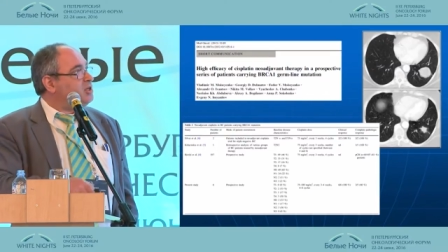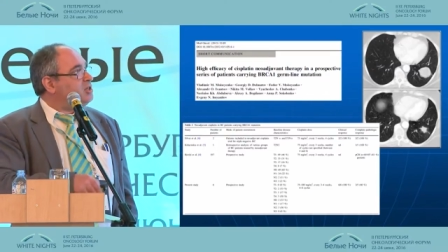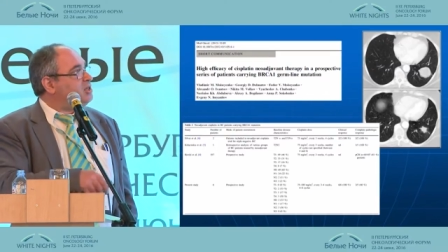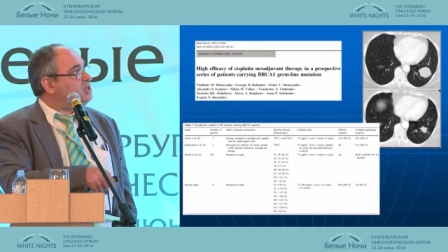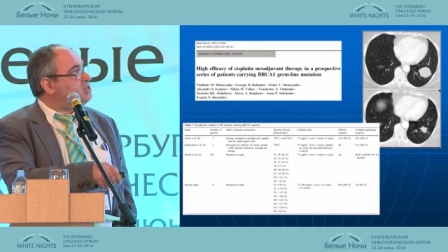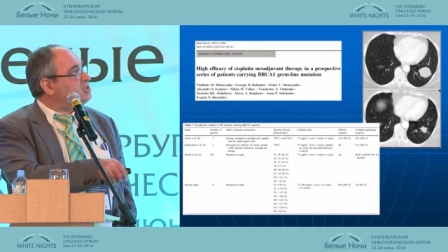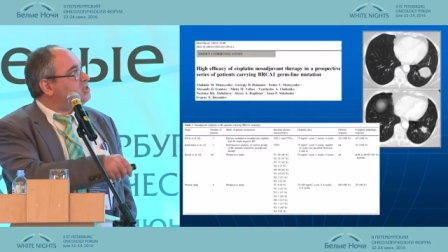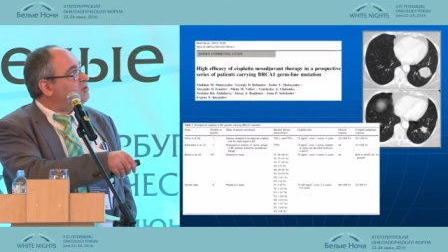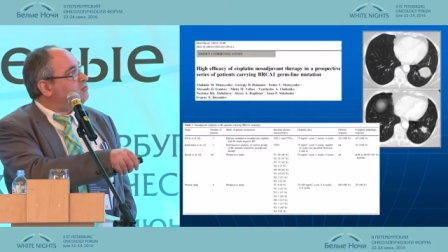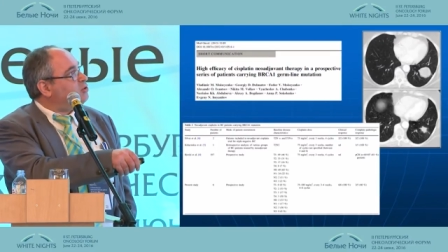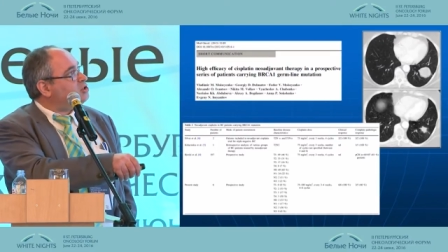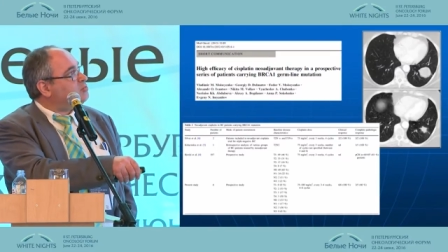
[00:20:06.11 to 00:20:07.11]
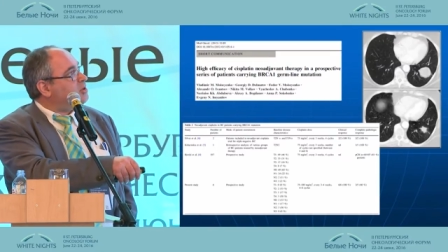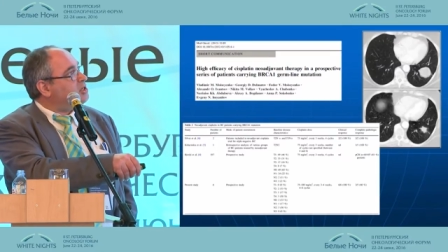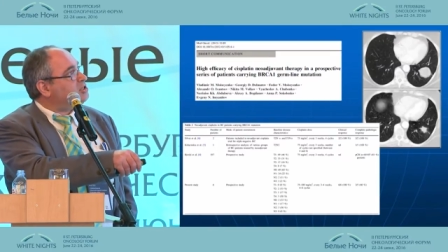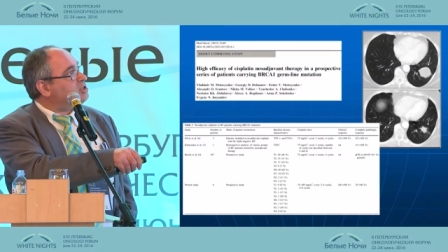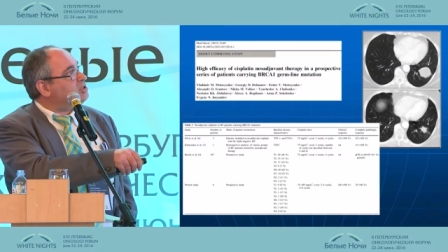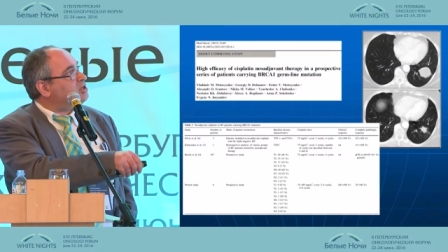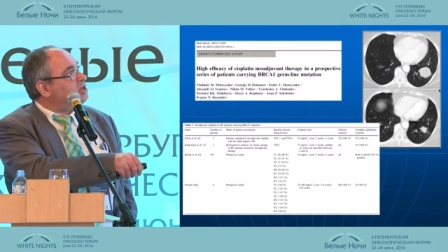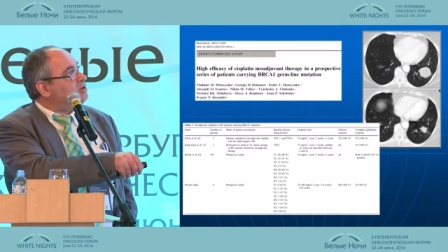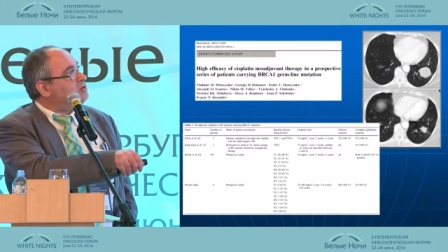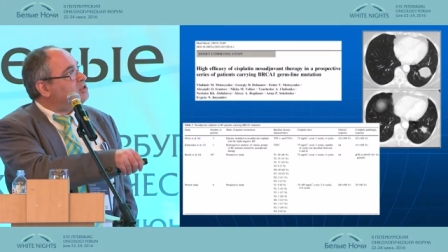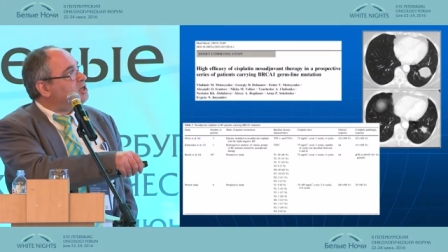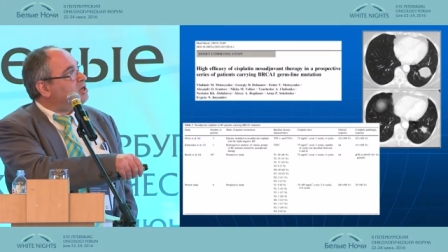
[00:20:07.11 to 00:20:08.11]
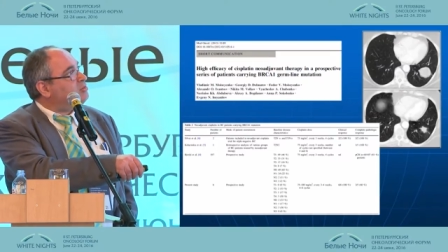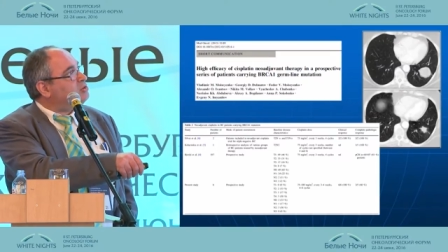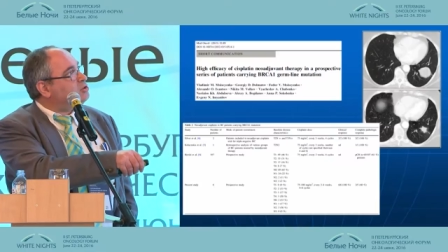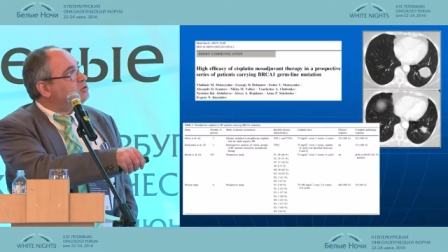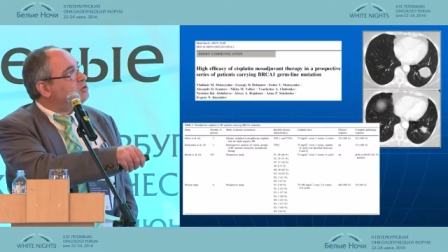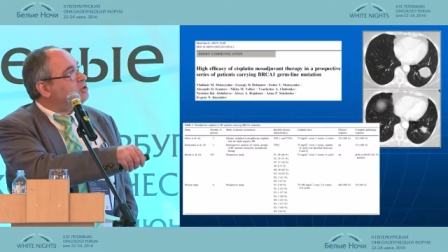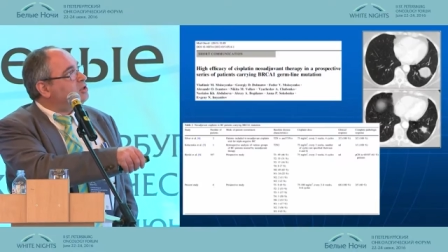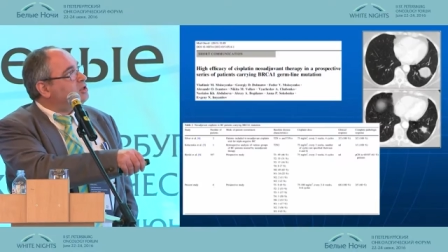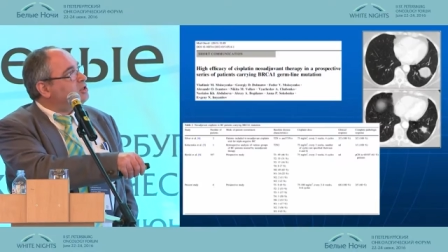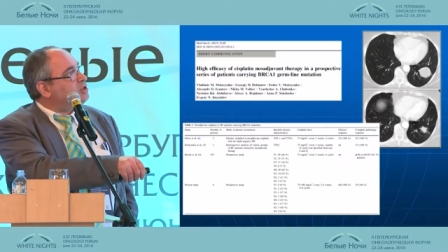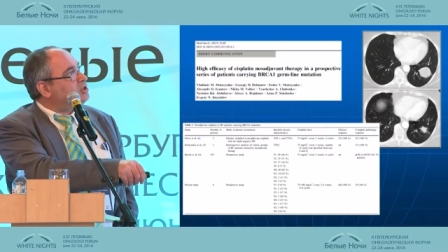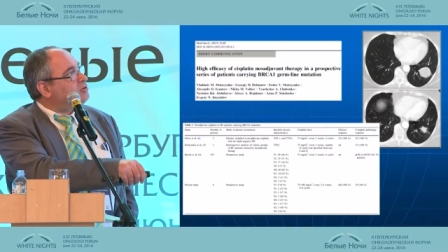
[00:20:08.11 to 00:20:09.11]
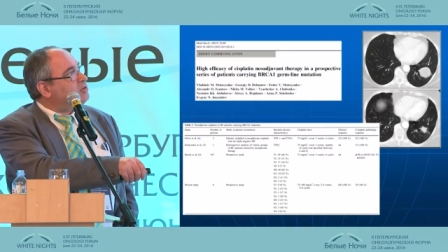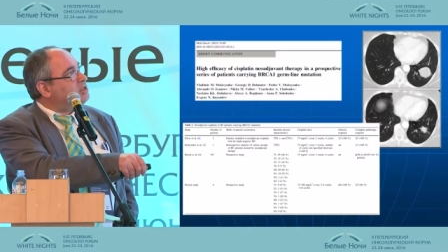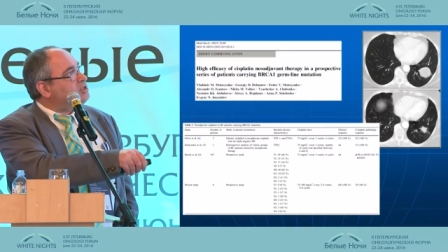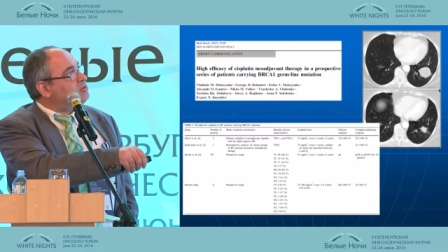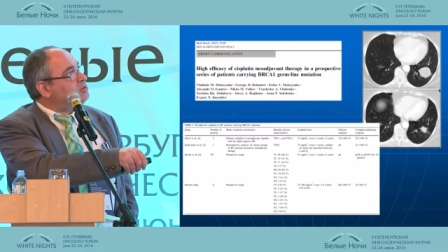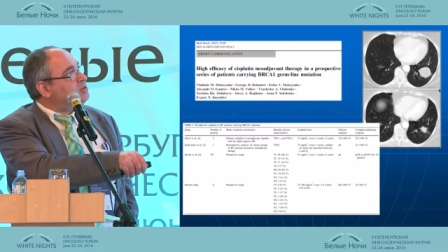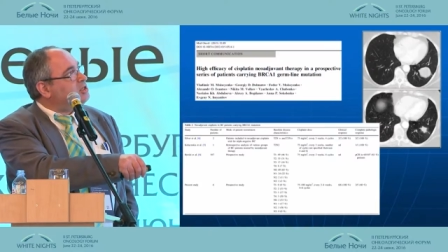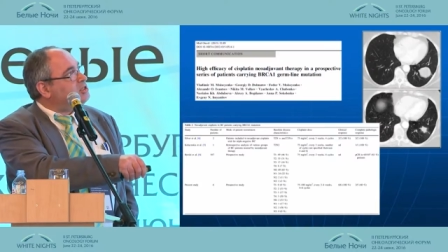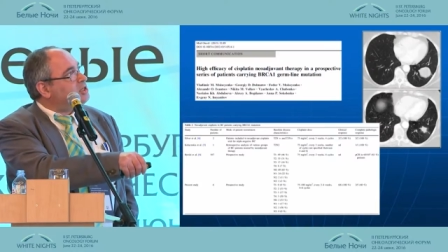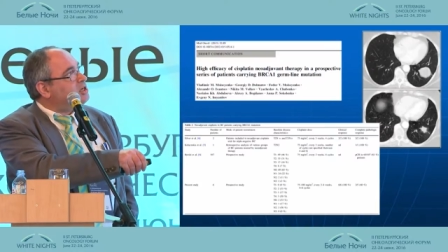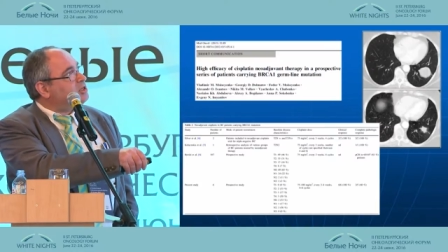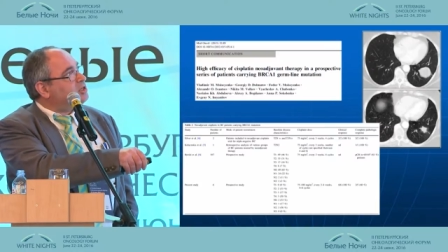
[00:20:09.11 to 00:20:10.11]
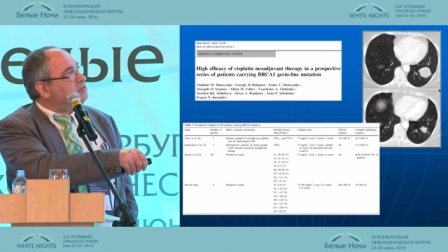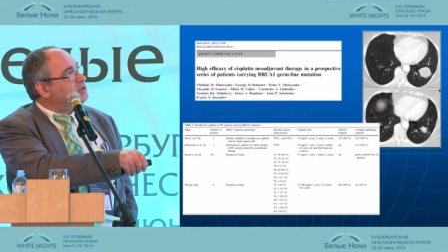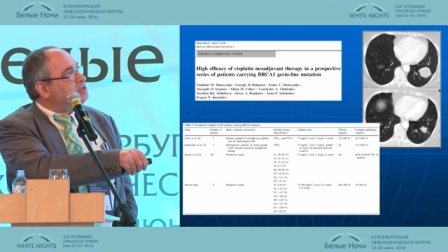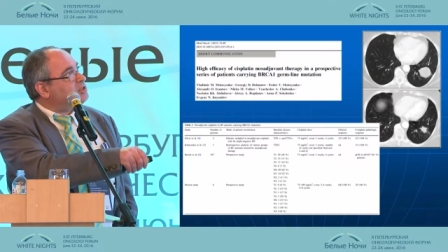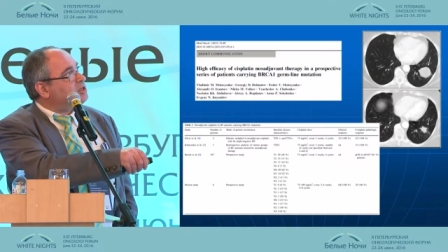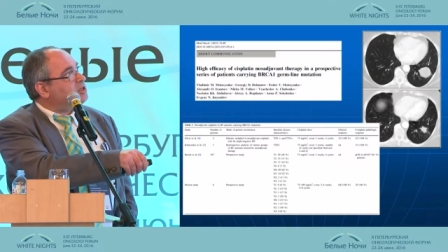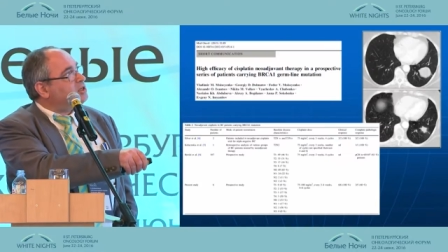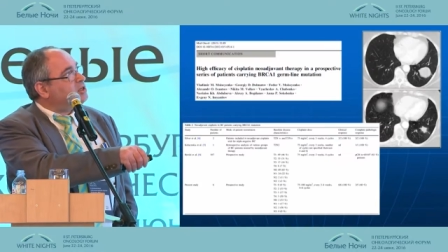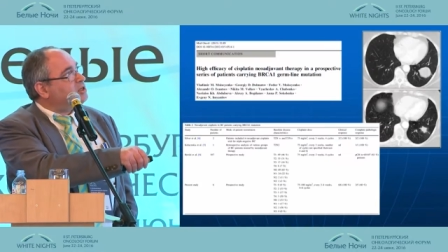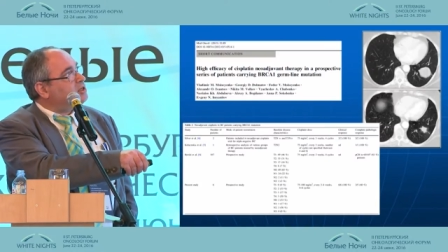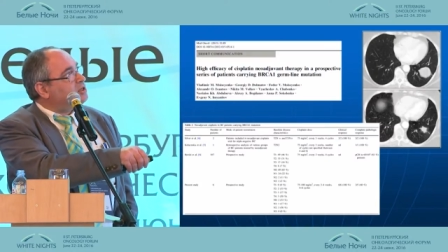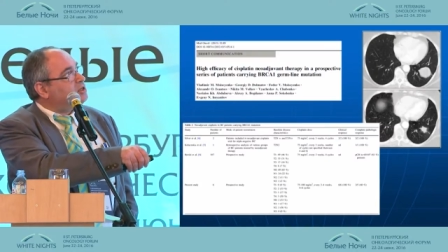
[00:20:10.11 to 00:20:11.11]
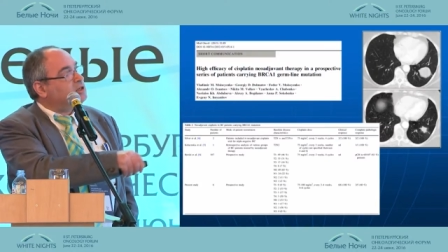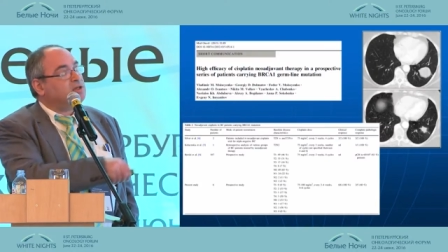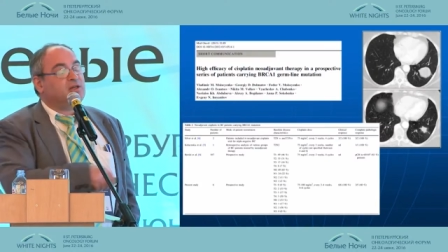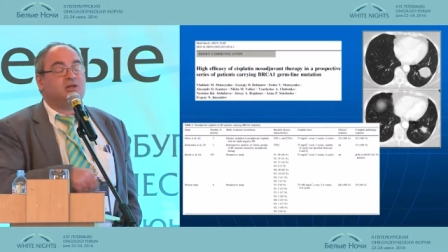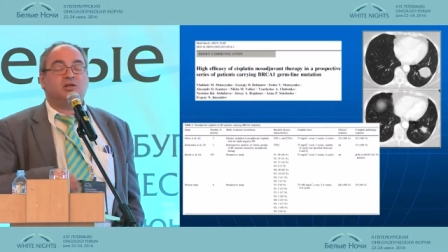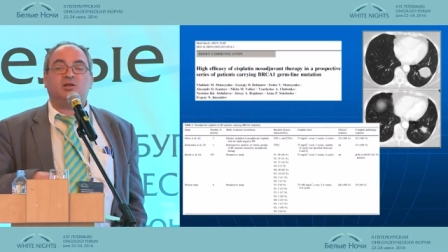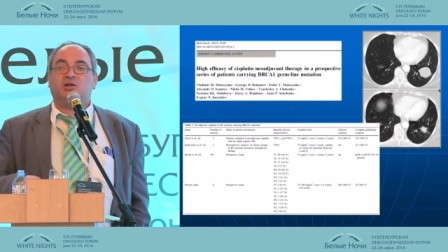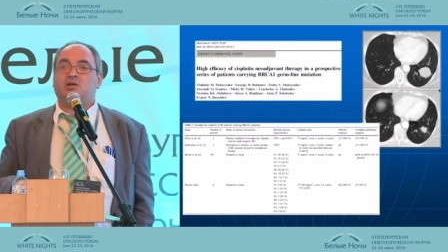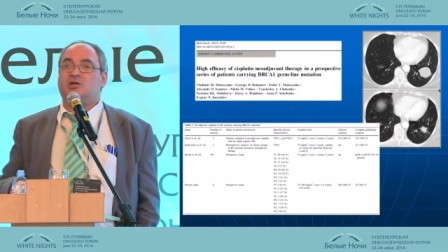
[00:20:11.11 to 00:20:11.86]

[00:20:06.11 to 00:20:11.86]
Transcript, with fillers: This is the first patient which came to uh, Vladimir Moiseenko with a uh,